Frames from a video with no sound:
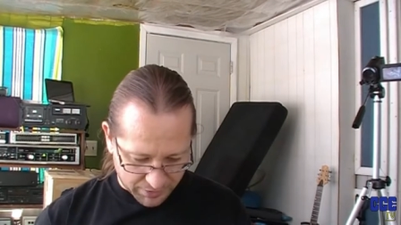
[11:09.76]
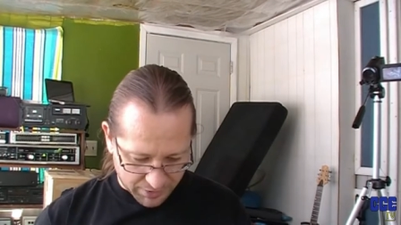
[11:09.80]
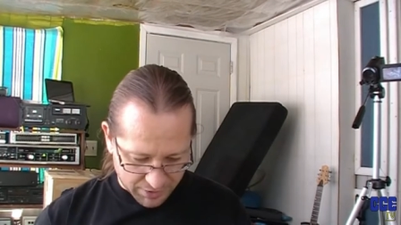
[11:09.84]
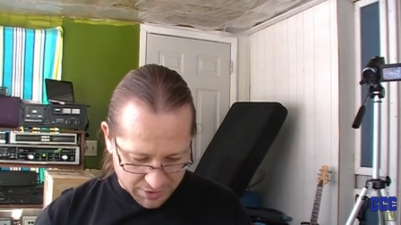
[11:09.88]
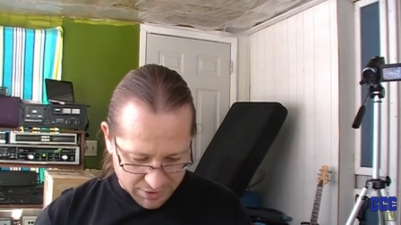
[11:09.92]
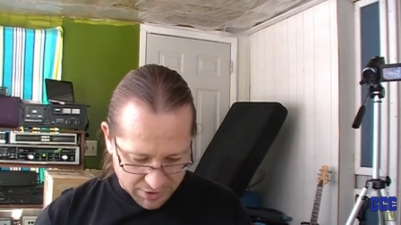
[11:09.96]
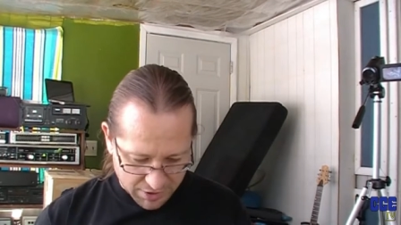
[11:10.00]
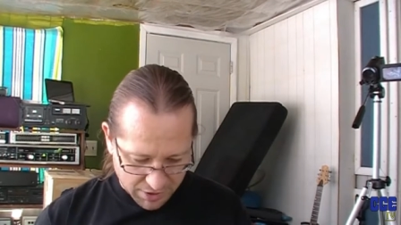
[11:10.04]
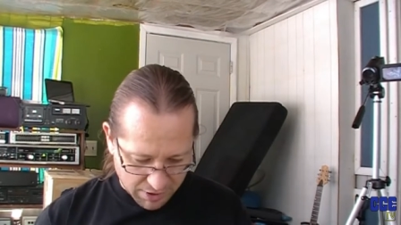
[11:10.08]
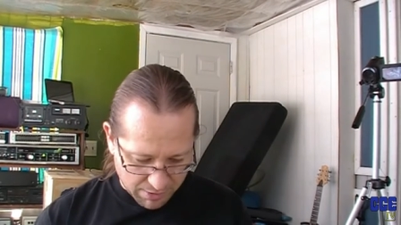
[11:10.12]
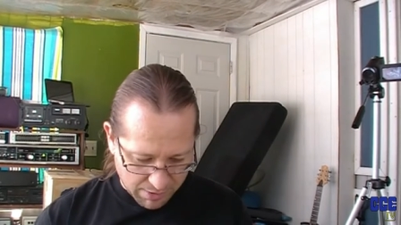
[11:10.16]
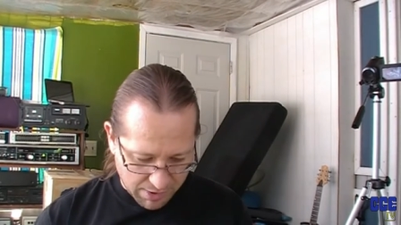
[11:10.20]

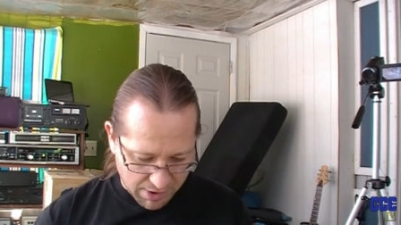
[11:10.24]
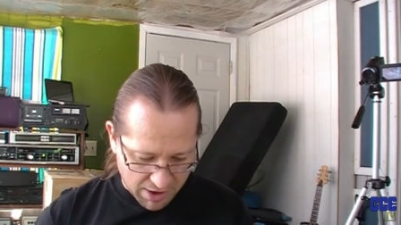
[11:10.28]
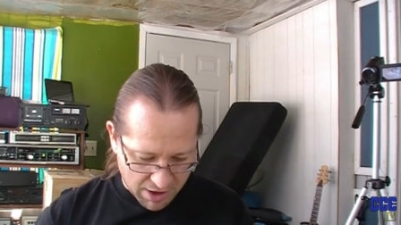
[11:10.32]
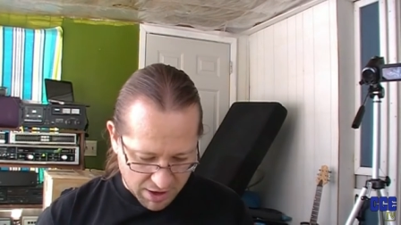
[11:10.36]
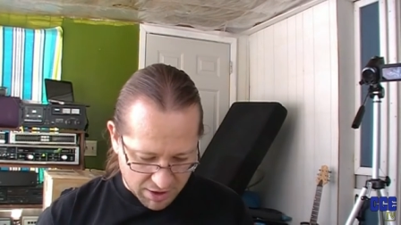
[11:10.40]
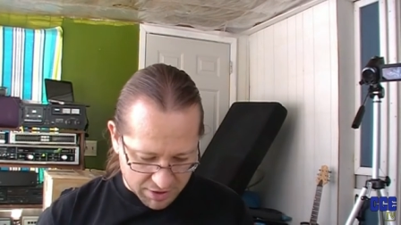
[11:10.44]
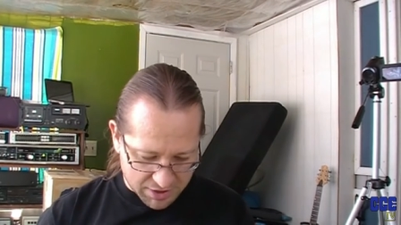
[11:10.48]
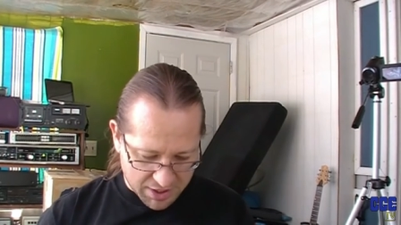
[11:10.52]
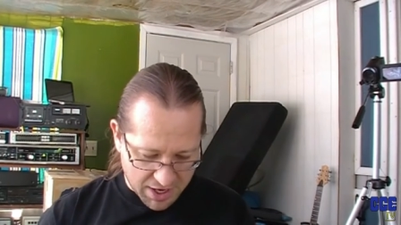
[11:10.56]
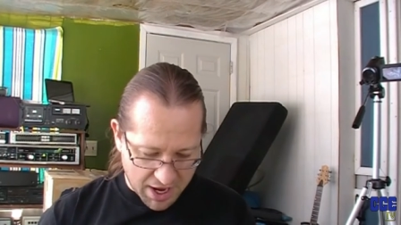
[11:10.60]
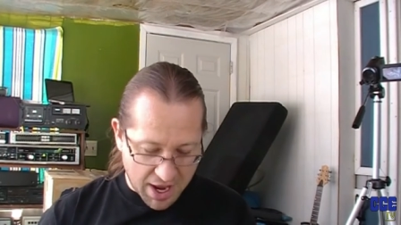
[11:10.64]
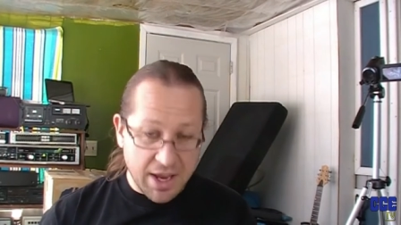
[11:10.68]
So maybe
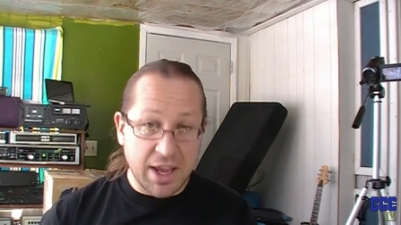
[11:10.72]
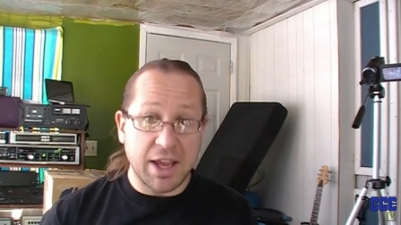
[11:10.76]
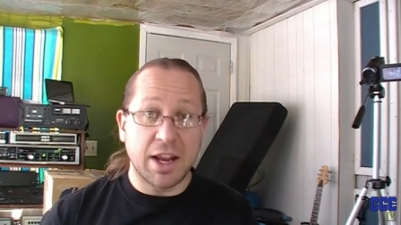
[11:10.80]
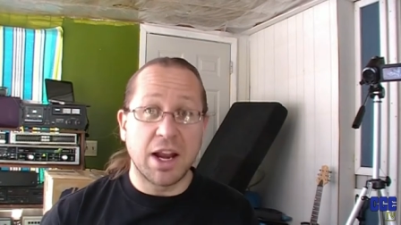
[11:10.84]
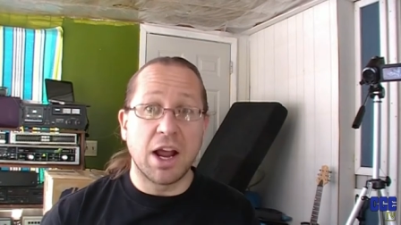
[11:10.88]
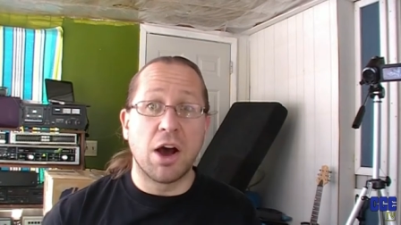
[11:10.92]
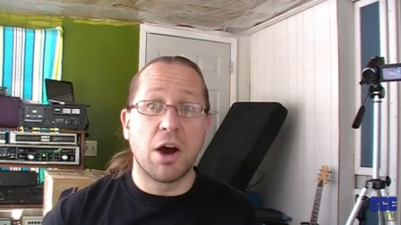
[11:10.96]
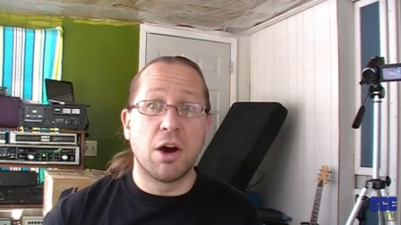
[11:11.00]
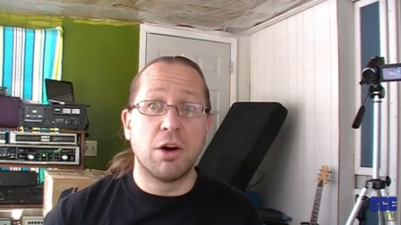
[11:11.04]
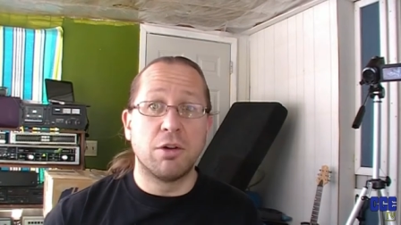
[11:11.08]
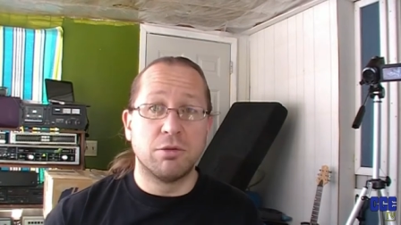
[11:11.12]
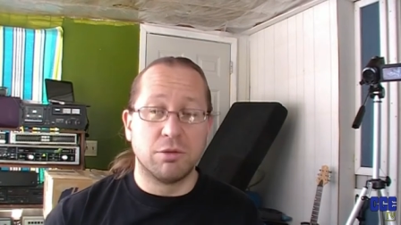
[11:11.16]
I'll take it
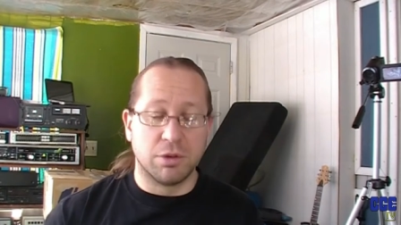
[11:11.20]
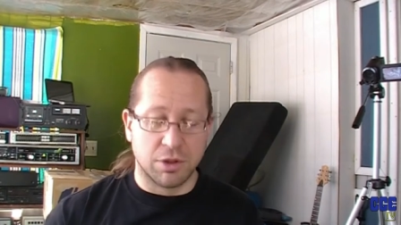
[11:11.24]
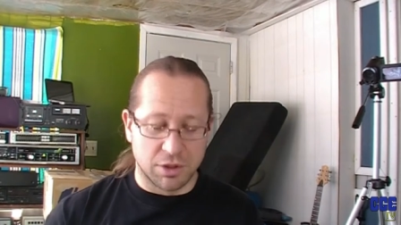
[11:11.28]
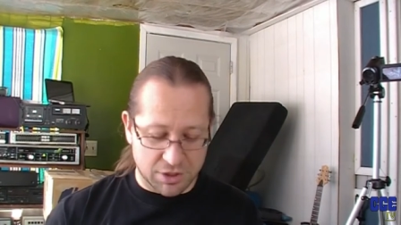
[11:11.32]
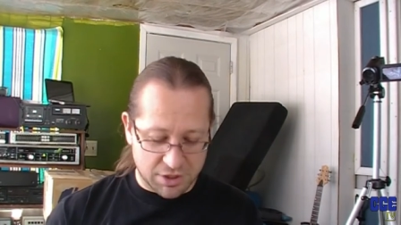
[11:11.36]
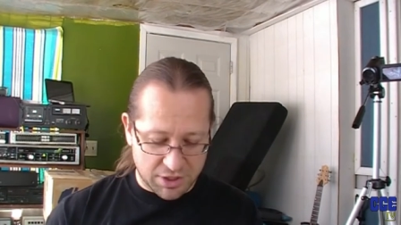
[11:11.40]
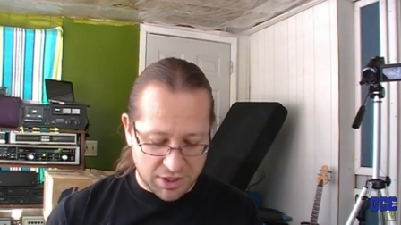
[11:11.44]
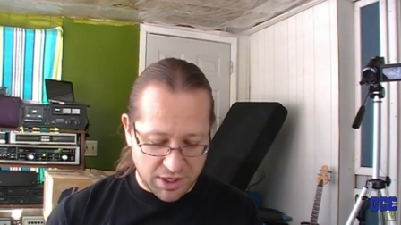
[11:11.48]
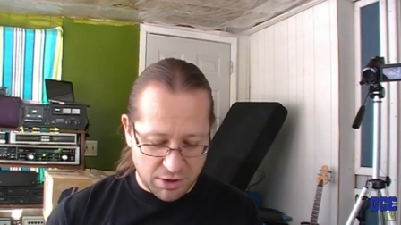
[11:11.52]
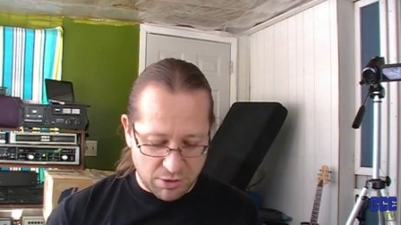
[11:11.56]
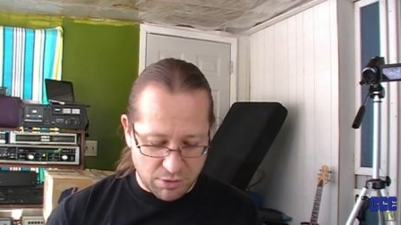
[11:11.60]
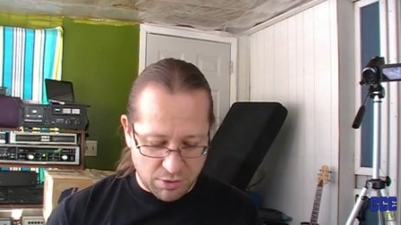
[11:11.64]
out. We'll
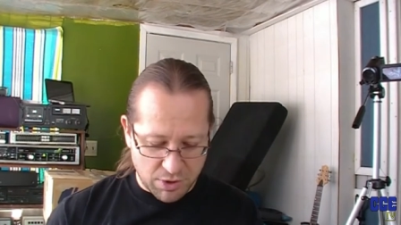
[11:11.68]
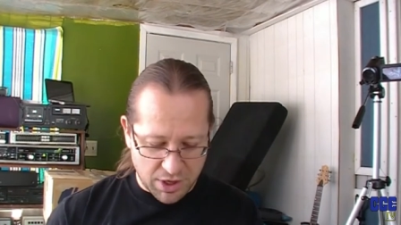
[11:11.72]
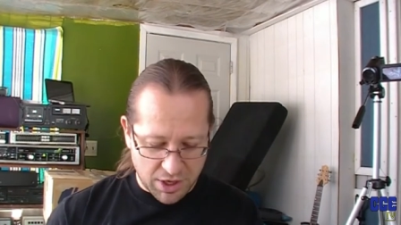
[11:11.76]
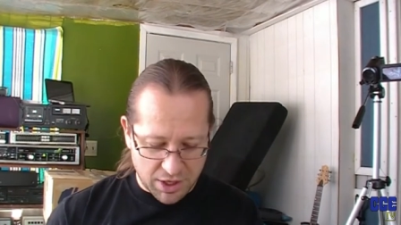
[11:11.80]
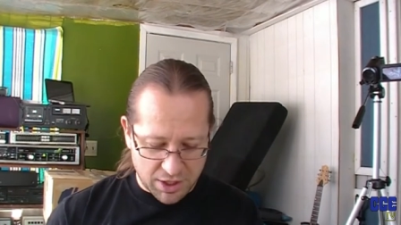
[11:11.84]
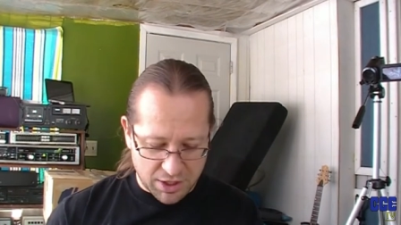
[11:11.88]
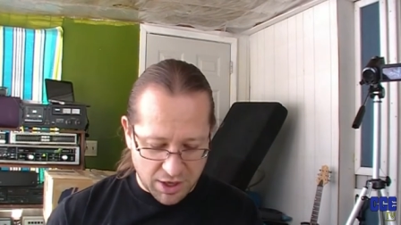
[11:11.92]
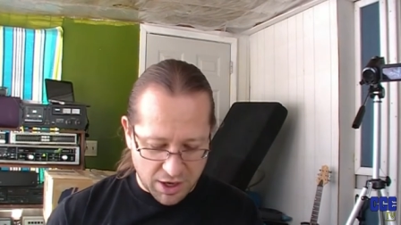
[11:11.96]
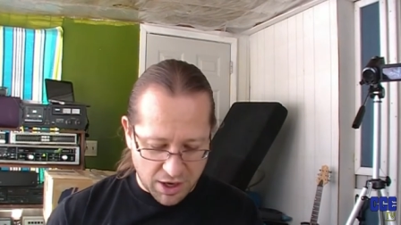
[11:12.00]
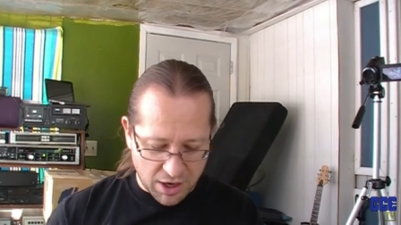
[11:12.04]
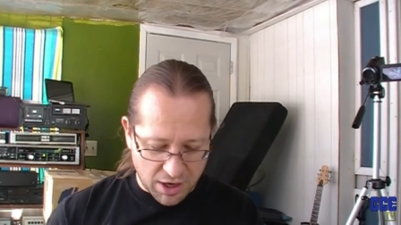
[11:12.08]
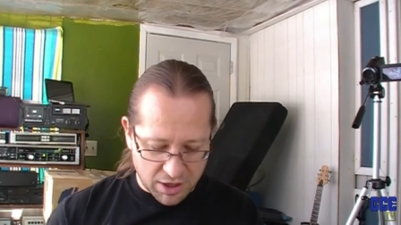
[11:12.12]
see what
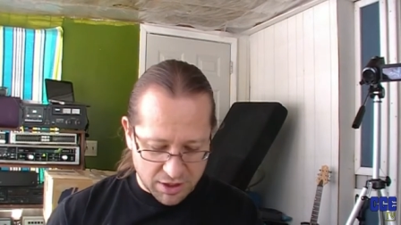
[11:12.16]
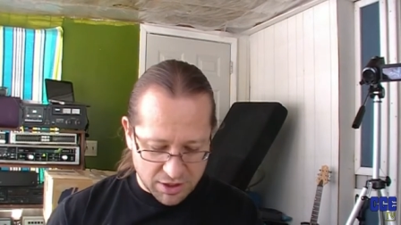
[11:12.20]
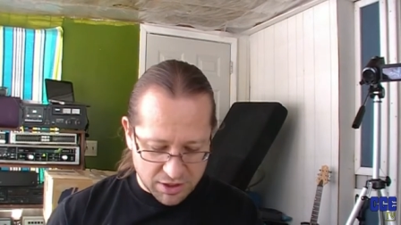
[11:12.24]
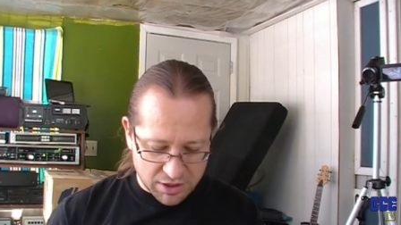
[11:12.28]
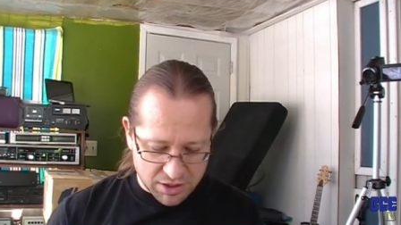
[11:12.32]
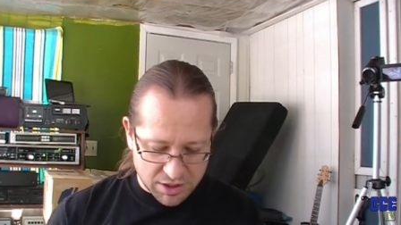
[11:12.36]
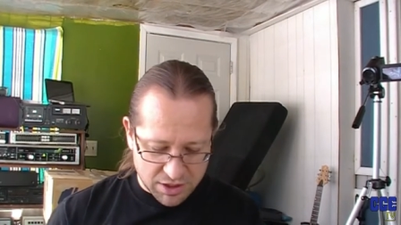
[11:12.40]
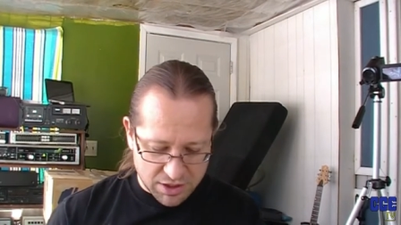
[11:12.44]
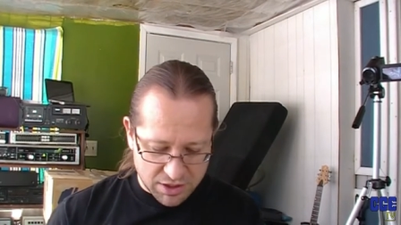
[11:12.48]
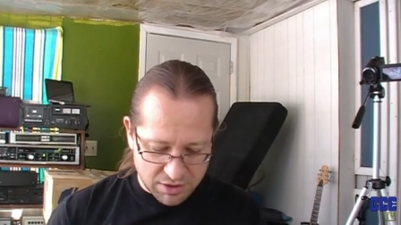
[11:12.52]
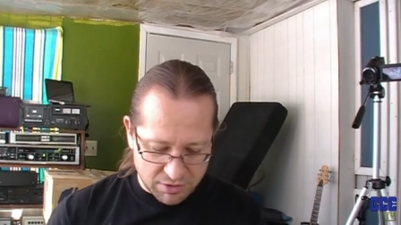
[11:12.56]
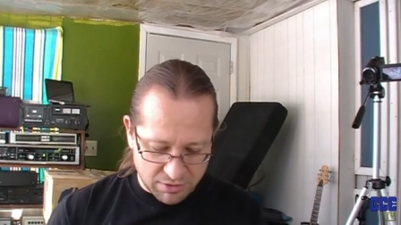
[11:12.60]
it
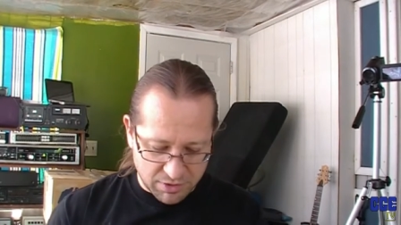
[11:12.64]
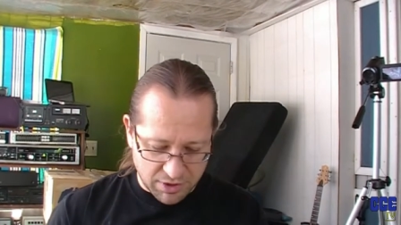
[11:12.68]
does